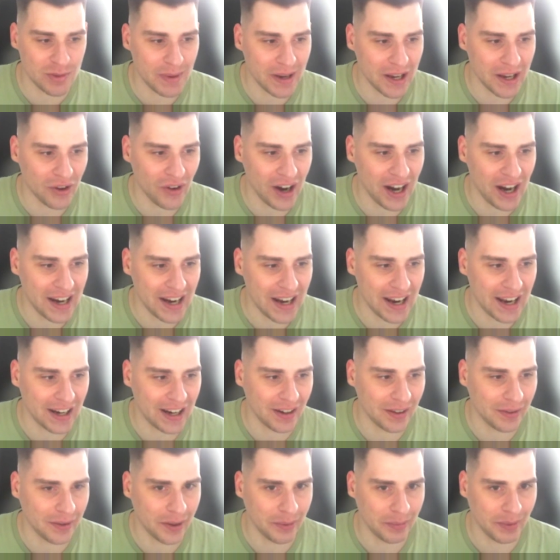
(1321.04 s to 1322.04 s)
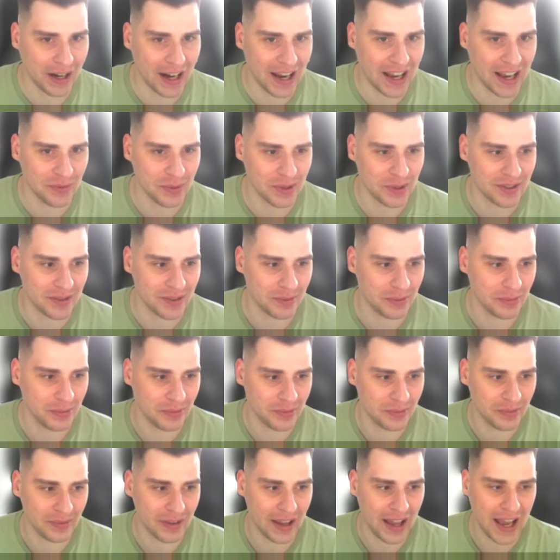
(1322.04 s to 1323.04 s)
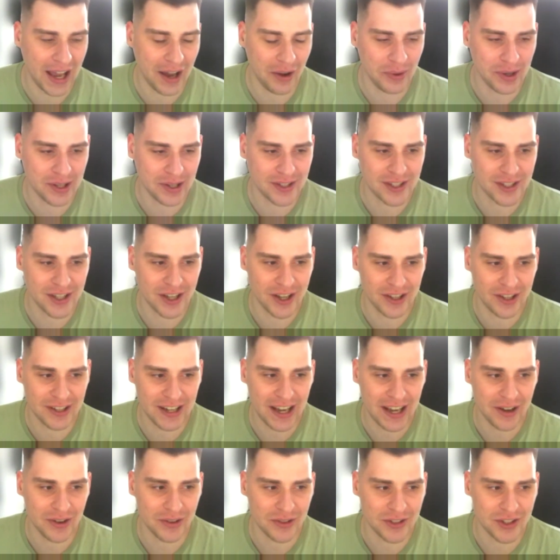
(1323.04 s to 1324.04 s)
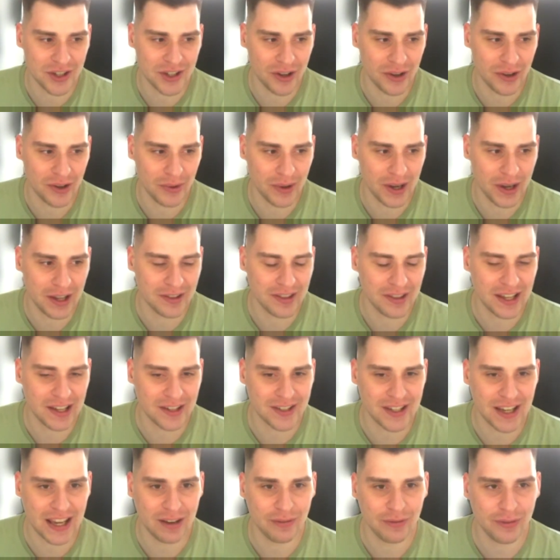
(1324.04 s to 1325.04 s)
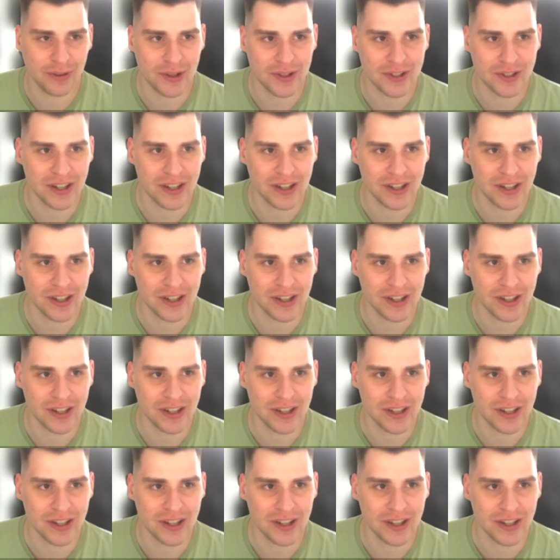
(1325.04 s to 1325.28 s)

been great and I'm glad with how it's turned out. So thanks again for your